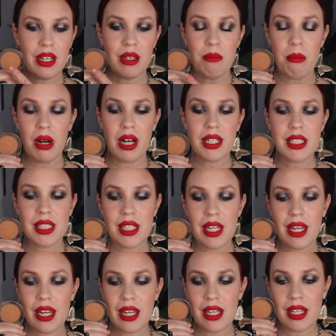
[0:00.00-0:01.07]

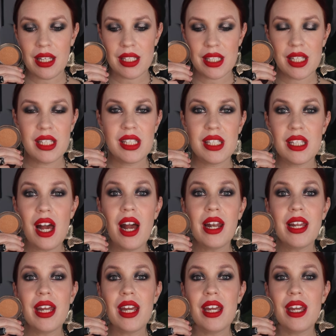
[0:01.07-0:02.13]
Embossing is
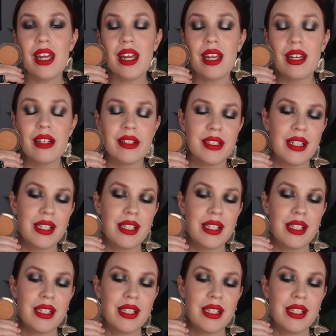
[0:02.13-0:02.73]
stunning.